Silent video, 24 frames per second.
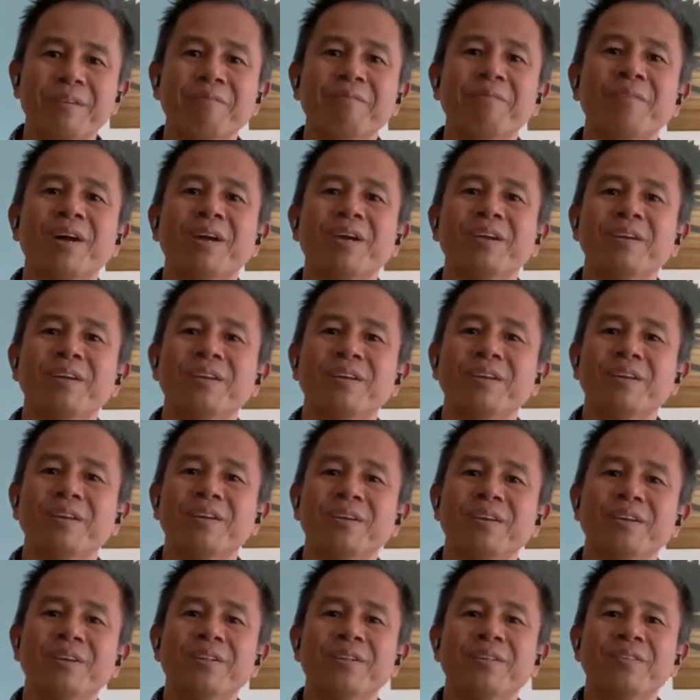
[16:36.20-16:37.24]
By
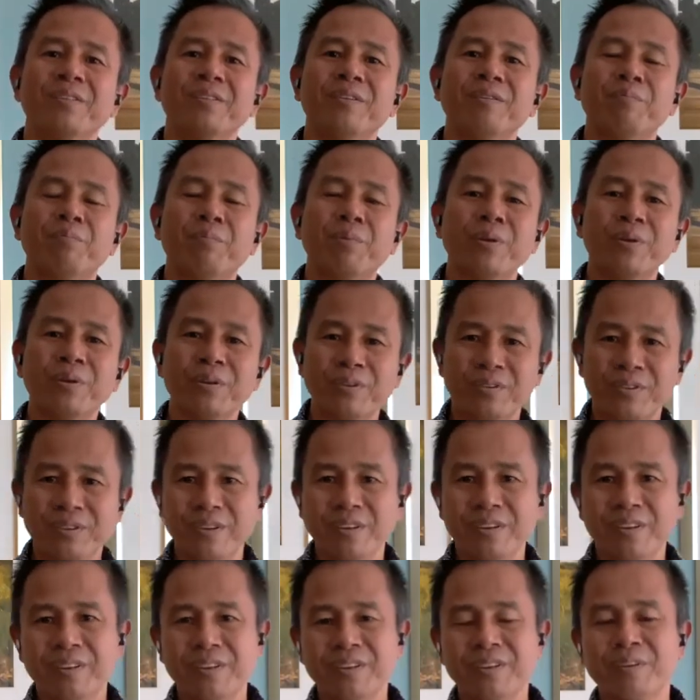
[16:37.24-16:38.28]
the
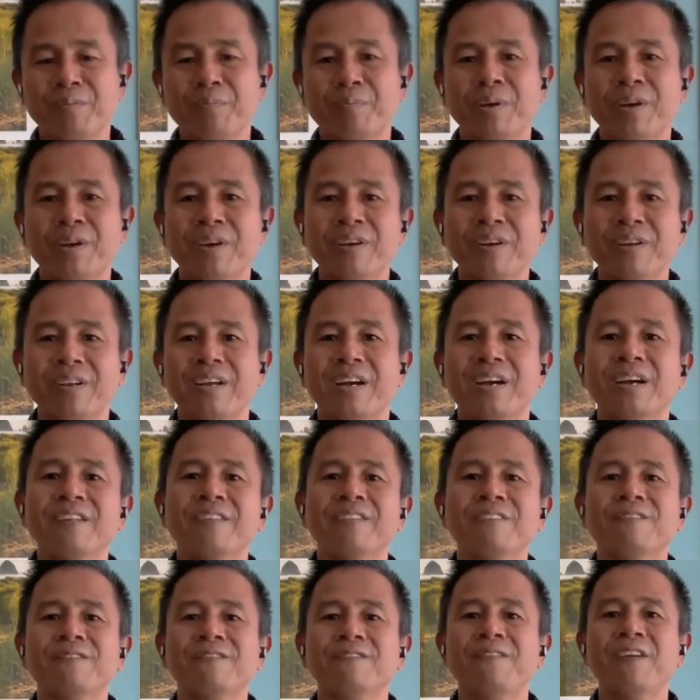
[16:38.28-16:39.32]
person, the
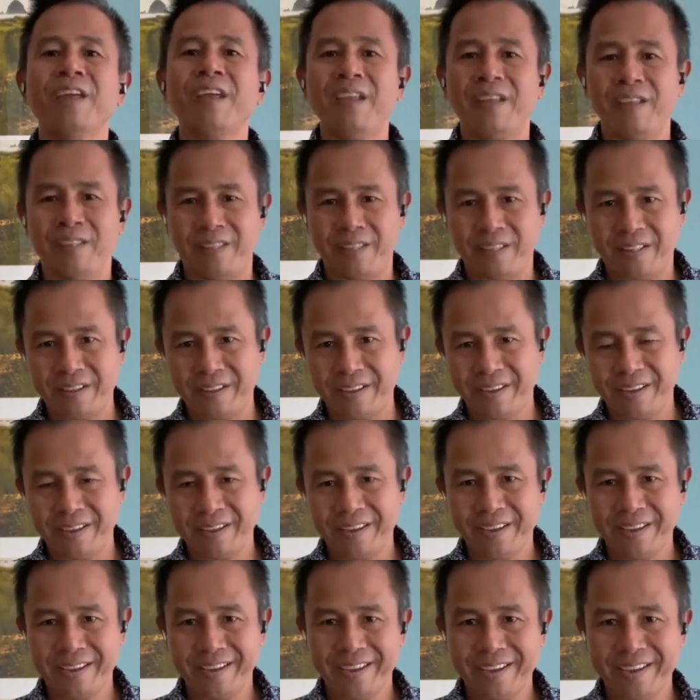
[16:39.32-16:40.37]
paralyzed faith,
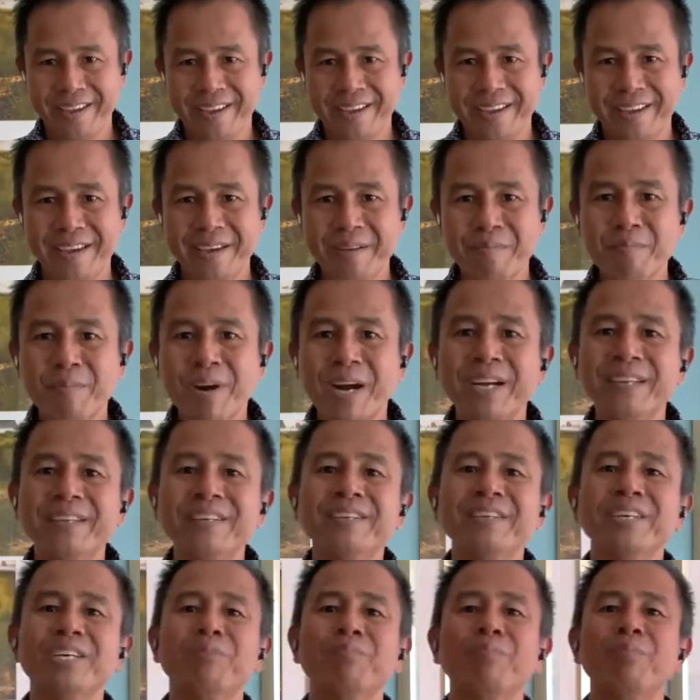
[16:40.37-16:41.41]
and by
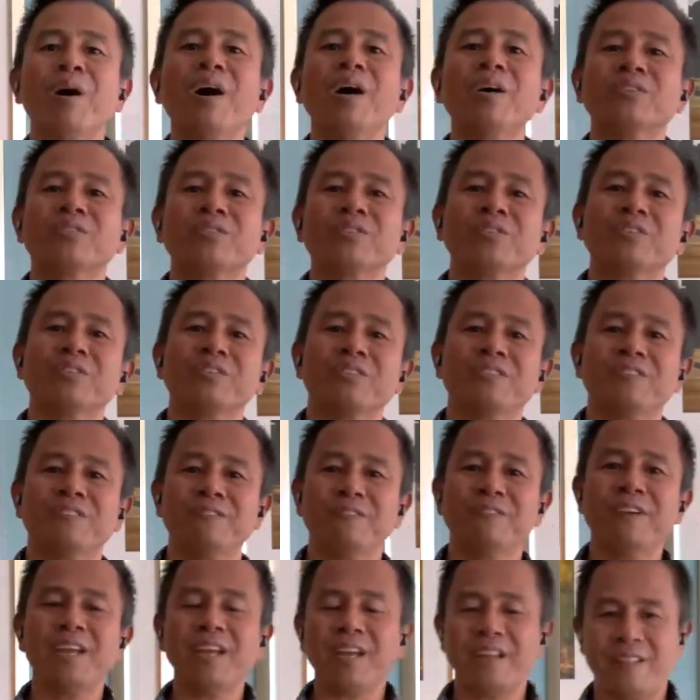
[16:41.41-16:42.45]
the apostle's
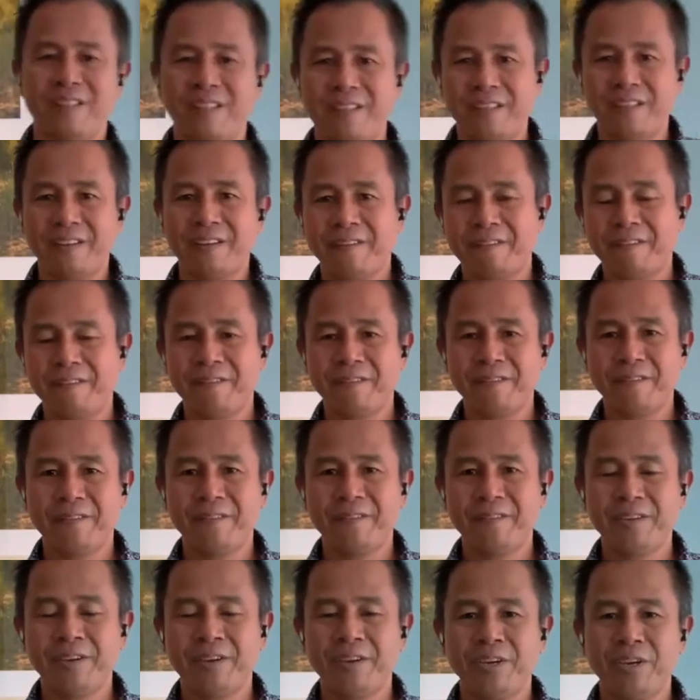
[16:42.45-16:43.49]
faith,
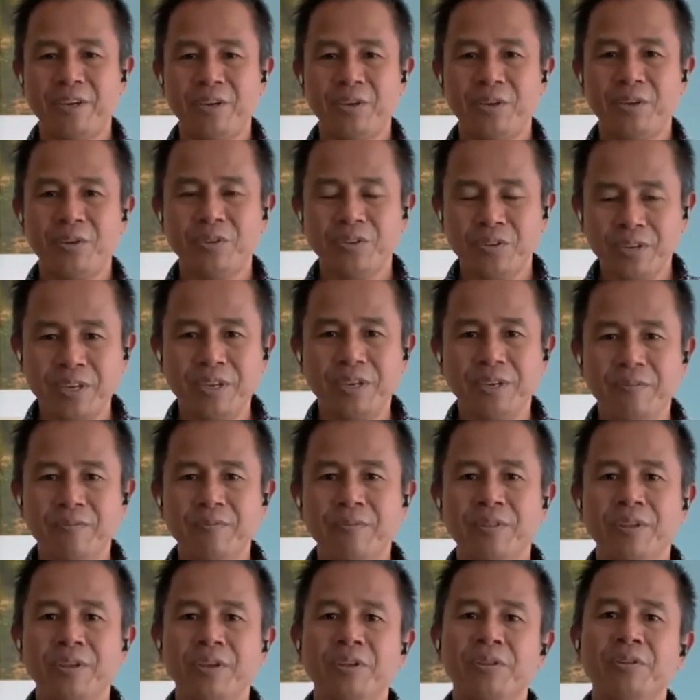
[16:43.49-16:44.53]
you see,
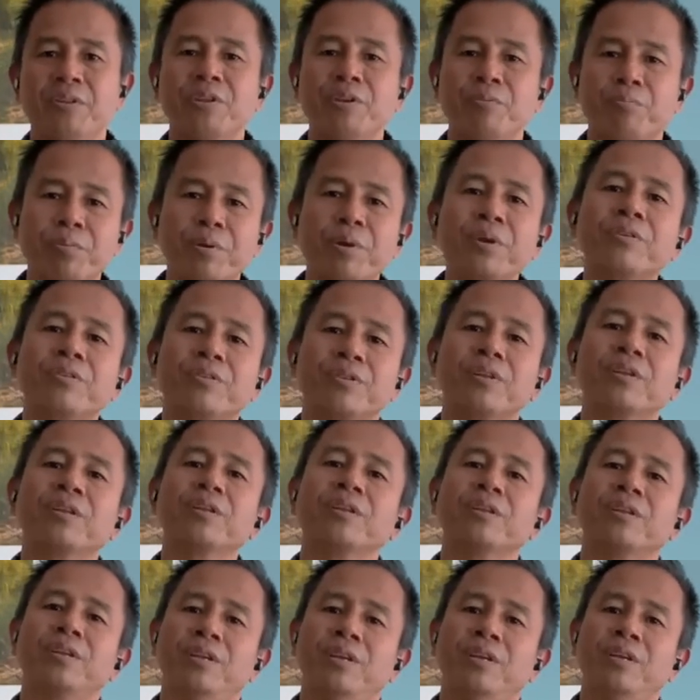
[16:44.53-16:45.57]
the
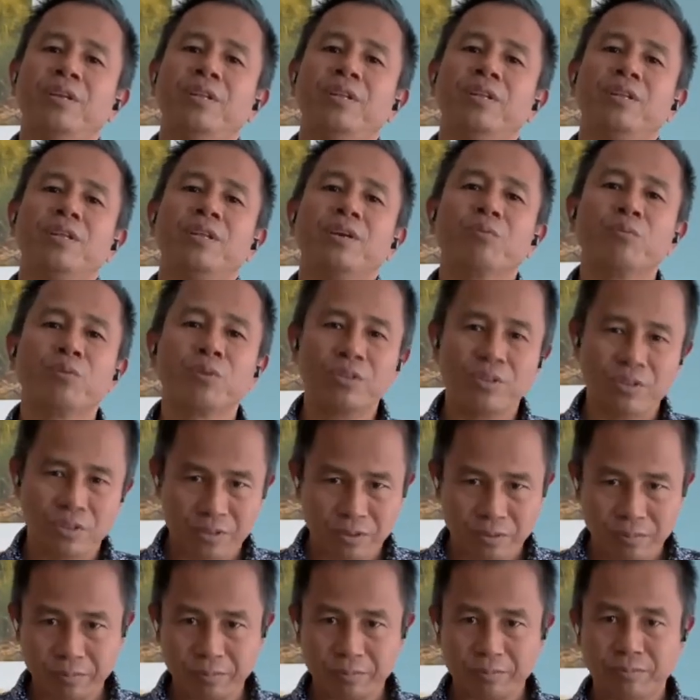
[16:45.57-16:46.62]
person that
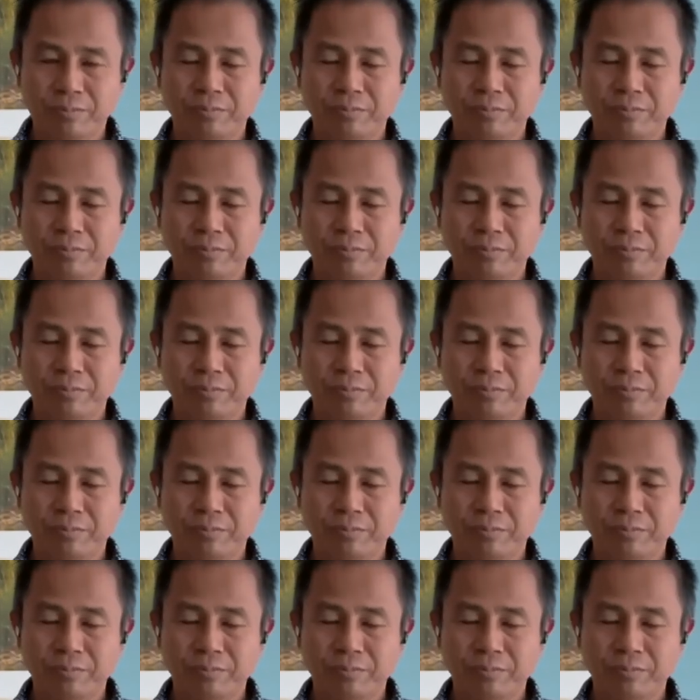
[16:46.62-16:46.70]
was